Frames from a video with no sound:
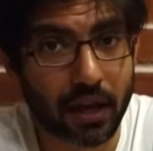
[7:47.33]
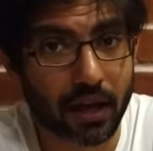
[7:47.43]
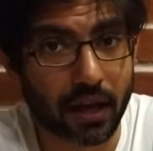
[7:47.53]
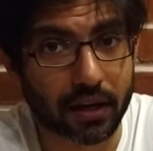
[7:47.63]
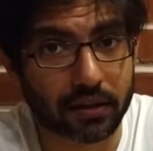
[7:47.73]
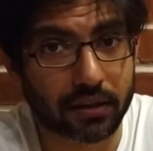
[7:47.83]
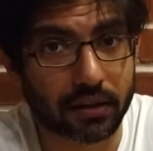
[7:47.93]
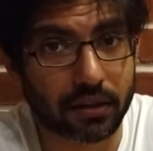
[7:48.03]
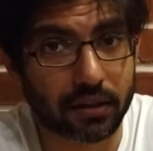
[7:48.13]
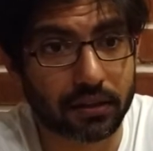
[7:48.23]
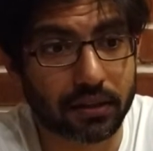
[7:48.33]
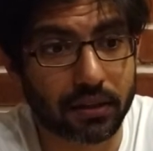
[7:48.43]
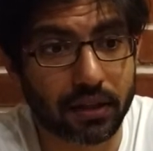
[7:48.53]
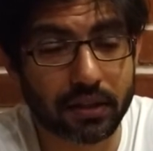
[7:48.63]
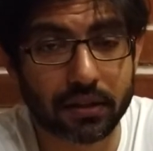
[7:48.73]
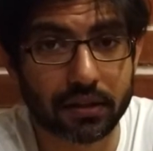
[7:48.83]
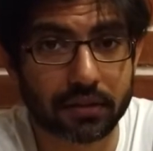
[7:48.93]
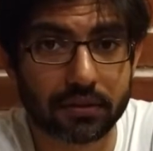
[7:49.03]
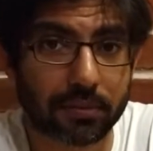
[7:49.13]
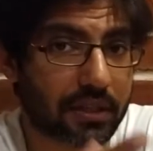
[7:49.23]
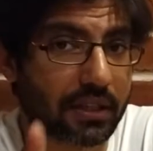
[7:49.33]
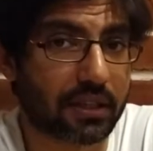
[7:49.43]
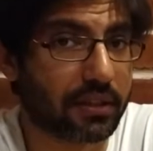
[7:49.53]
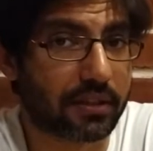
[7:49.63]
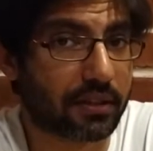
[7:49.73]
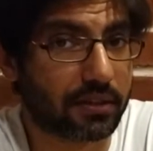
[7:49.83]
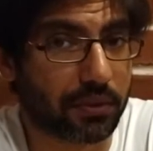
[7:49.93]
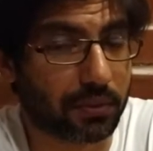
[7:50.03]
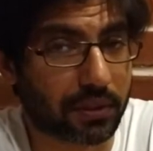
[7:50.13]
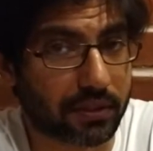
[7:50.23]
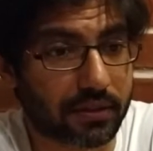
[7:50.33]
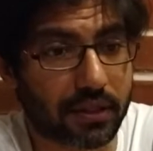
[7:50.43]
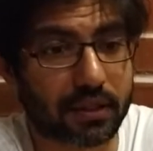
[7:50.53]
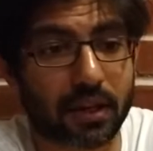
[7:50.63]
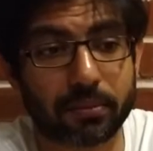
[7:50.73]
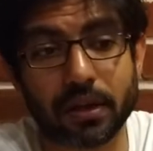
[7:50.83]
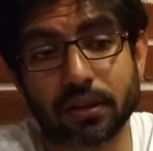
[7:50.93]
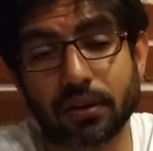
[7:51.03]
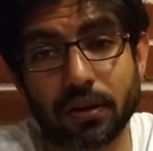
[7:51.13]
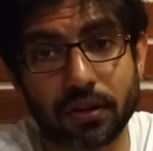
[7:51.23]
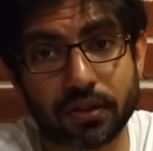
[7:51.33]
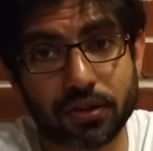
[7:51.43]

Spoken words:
And the link, so basically these are the two things. It can be either long and